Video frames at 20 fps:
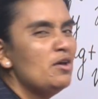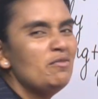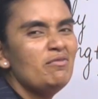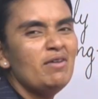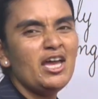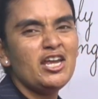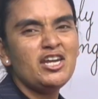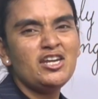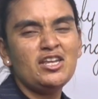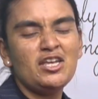
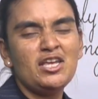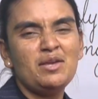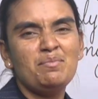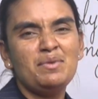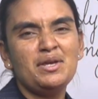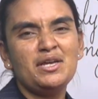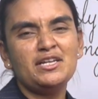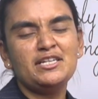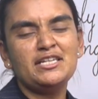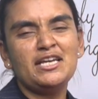when
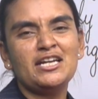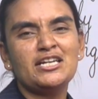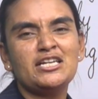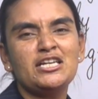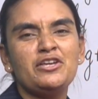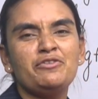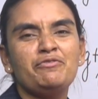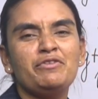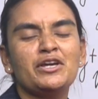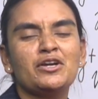
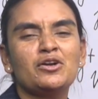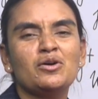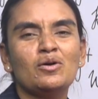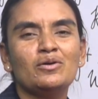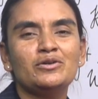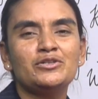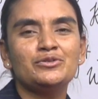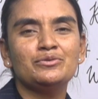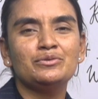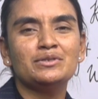immediately we go
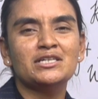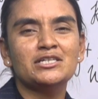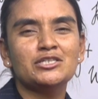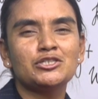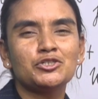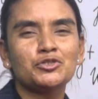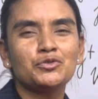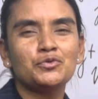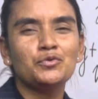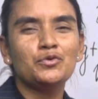to the
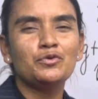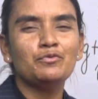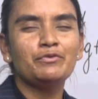school.